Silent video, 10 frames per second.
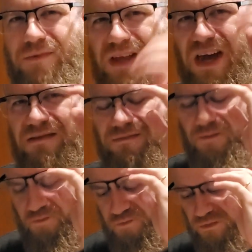with that.
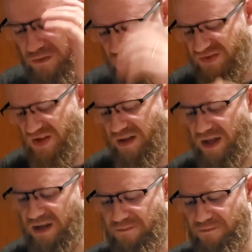It's not
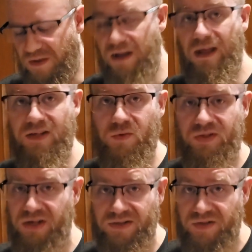like... I like soy
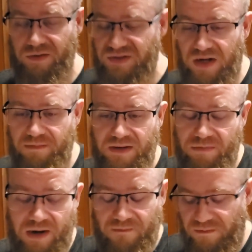sauce, so it's not a big
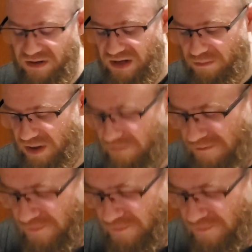problem for me, but